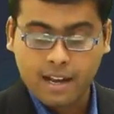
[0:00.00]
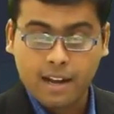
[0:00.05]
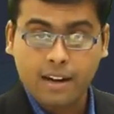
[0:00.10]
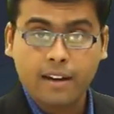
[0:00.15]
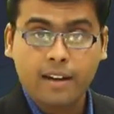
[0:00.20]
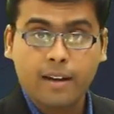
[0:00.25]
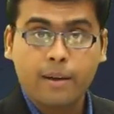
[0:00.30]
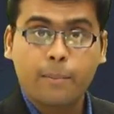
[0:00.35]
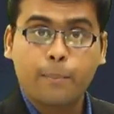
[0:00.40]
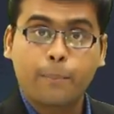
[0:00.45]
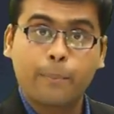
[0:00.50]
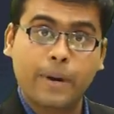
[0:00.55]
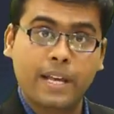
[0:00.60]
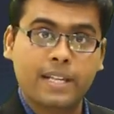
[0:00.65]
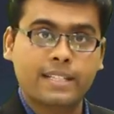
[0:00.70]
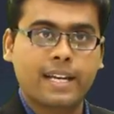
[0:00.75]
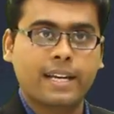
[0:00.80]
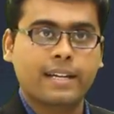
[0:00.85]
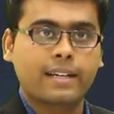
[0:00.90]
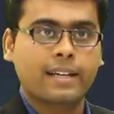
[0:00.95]
are
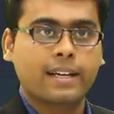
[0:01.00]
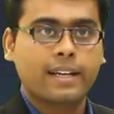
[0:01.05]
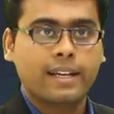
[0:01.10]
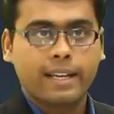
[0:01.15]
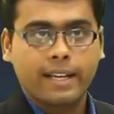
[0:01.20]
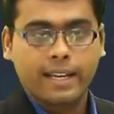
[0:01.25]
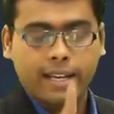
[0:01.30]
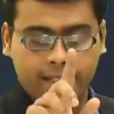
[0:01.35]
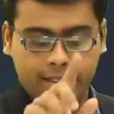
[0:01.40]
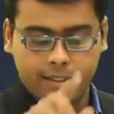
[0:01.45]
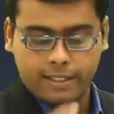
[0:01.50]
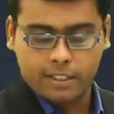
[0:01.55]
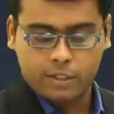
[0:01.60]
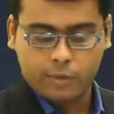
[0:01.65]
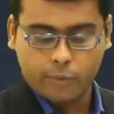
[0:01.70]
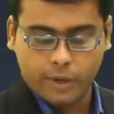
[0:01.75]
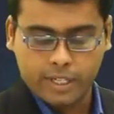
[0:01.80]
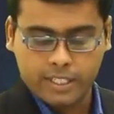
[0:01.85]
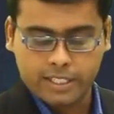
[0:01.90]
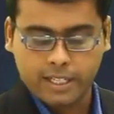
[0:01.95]
present in this
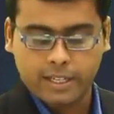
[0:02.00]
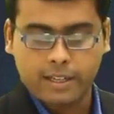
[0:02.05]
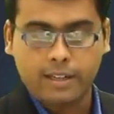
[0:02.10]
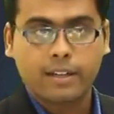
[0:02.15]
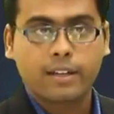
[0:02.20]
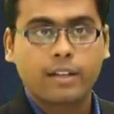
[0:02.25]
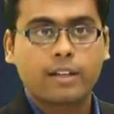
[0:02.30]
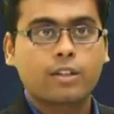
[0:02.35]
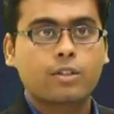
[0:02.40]
question.